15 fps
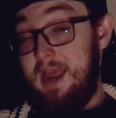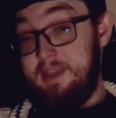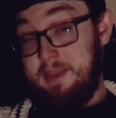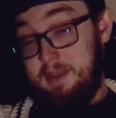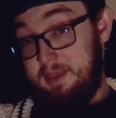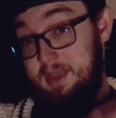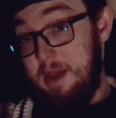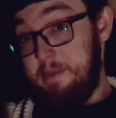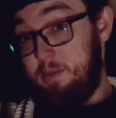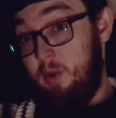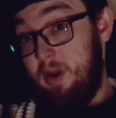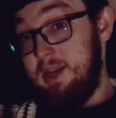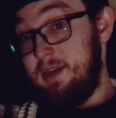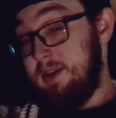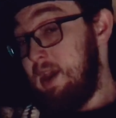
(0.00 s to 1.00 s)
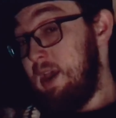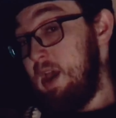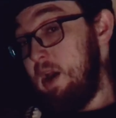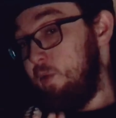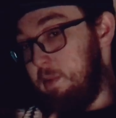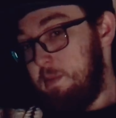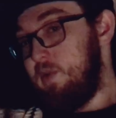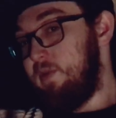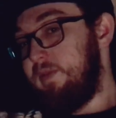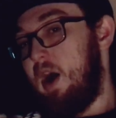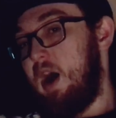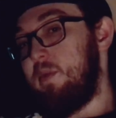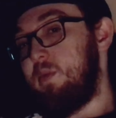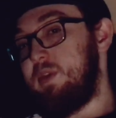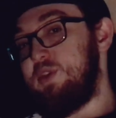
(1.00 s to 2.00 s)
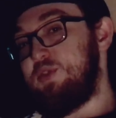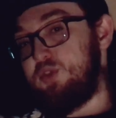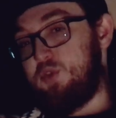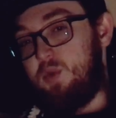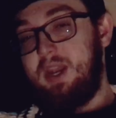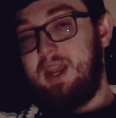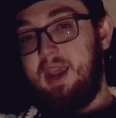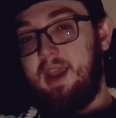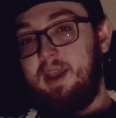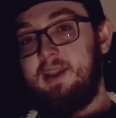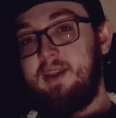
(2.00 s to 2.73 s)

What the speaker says: and at that point, we move on with the screening.